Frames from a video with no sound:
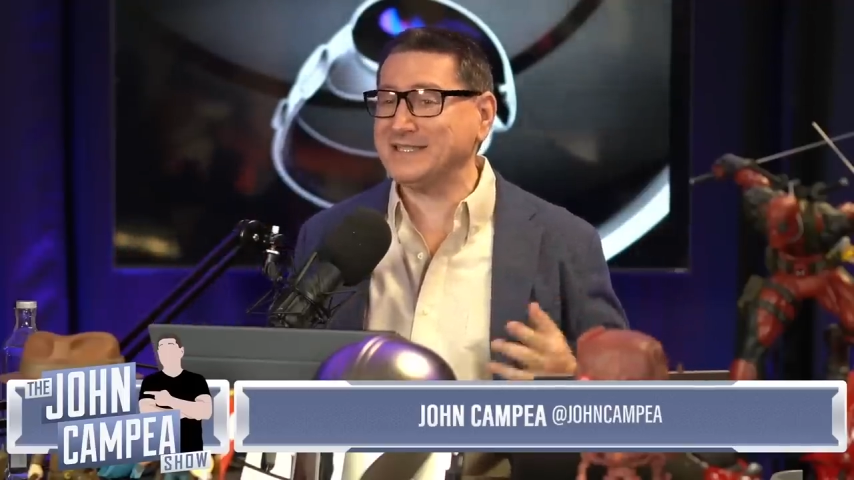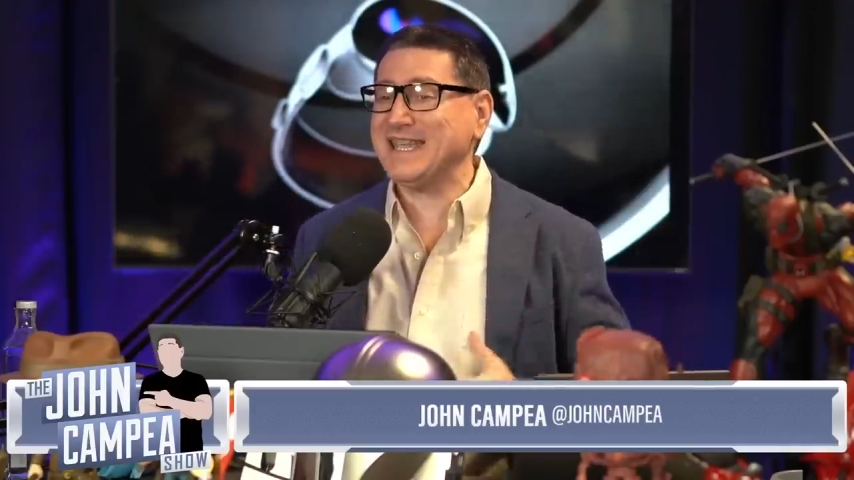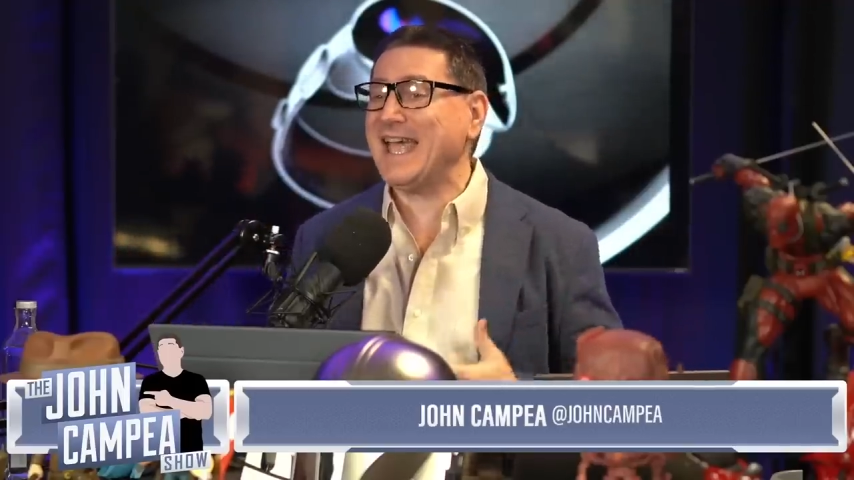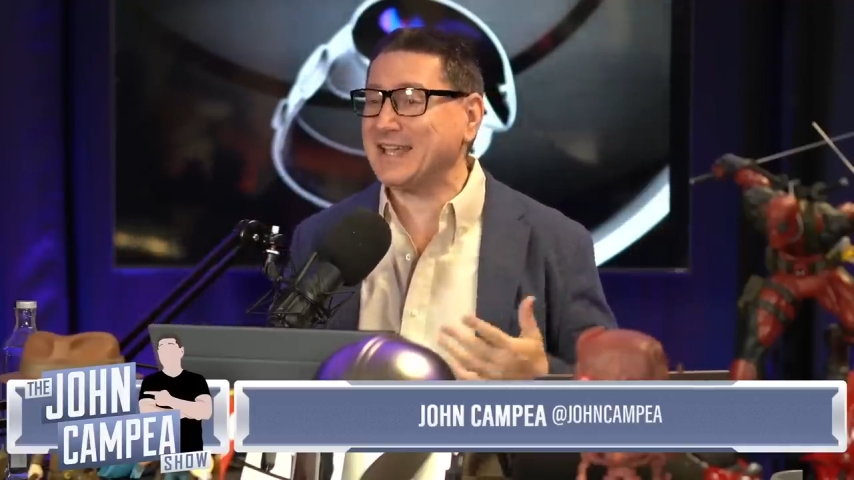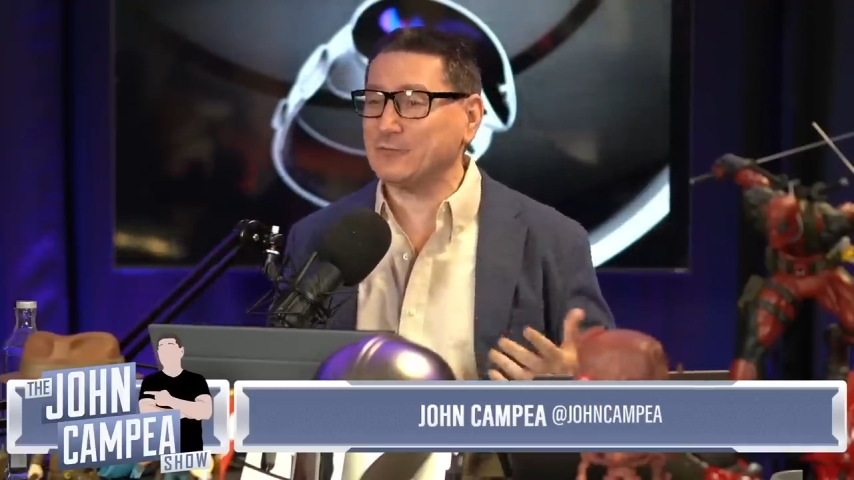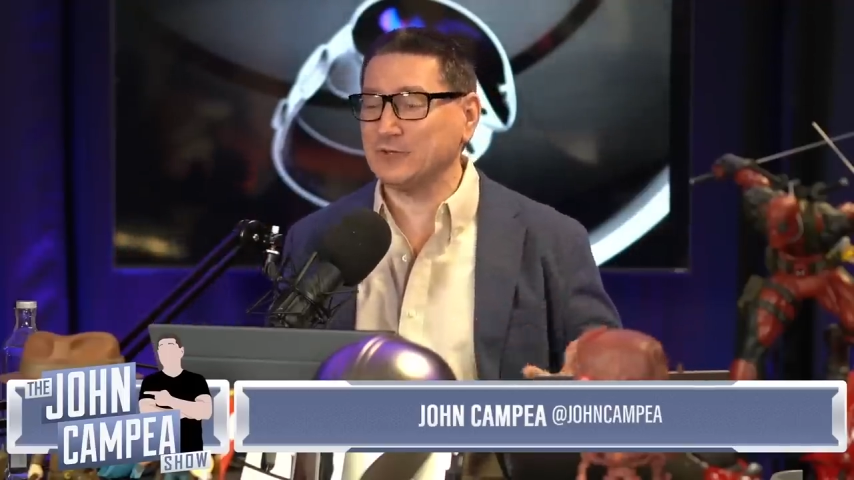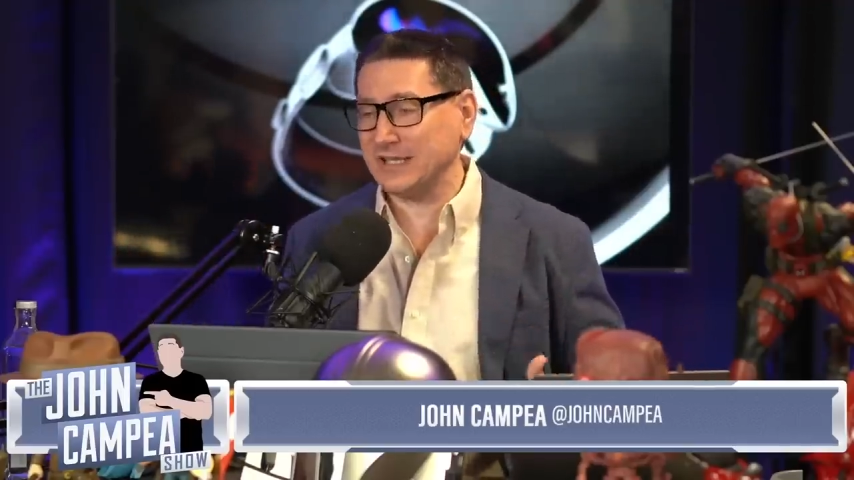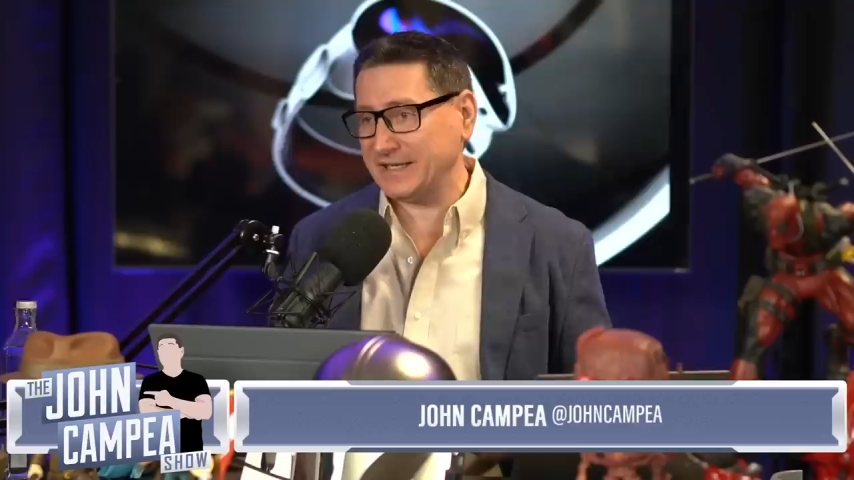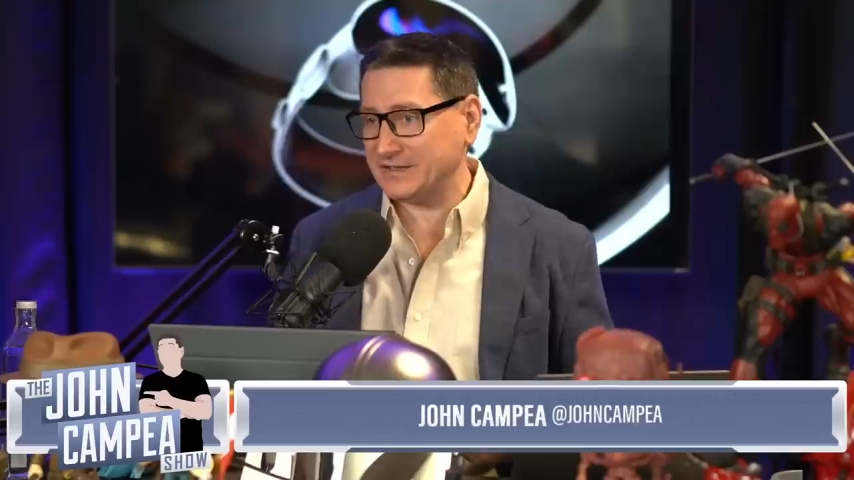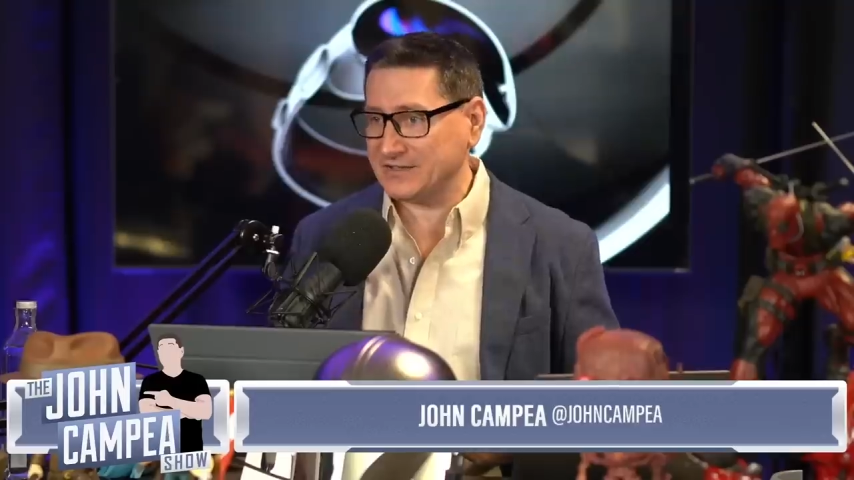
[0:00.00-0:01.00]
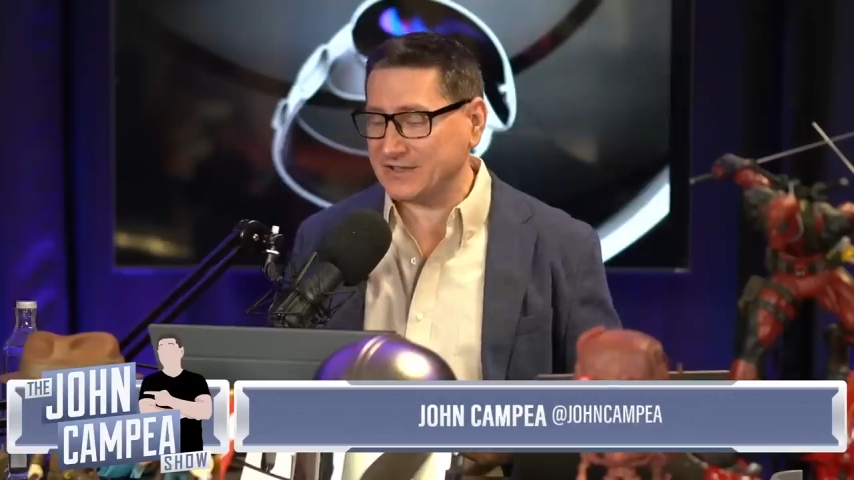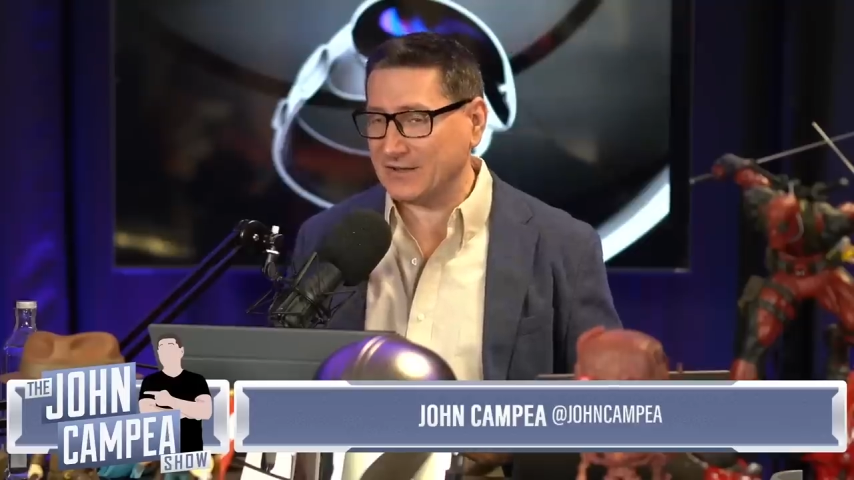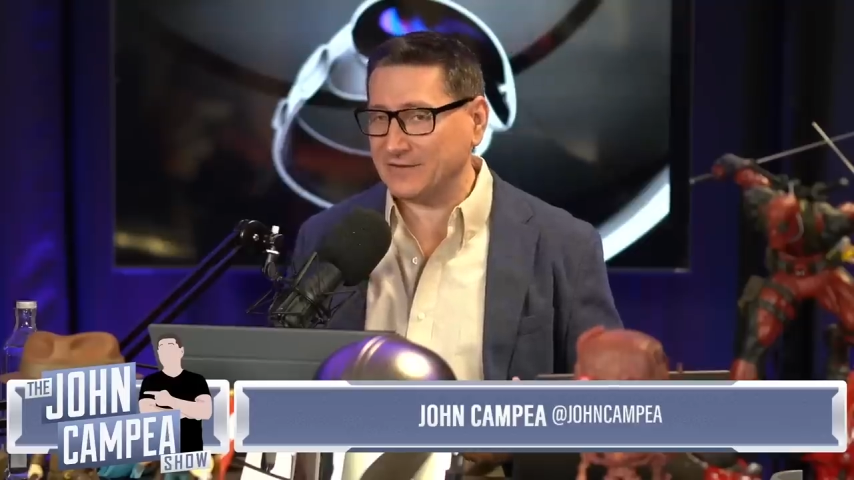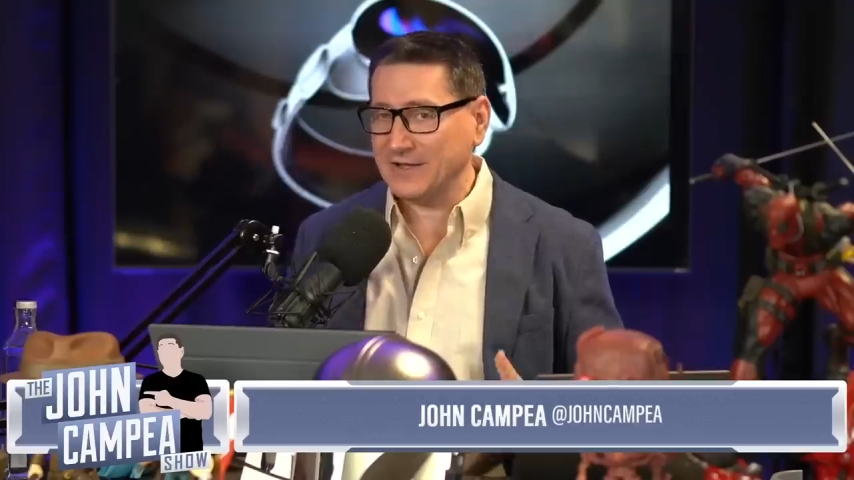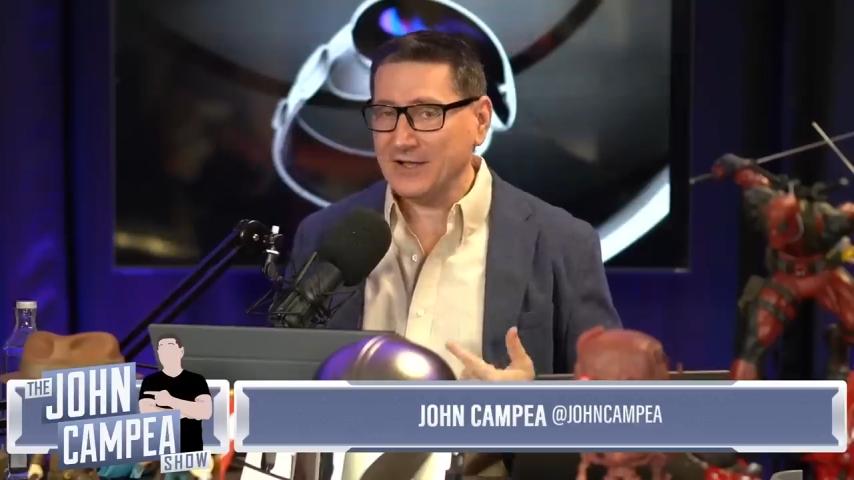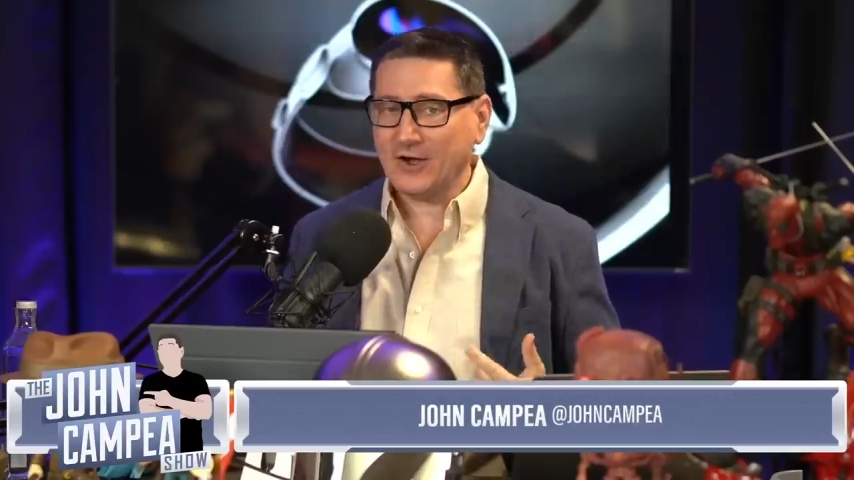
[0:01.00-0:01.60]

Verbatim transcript: tech-related stuff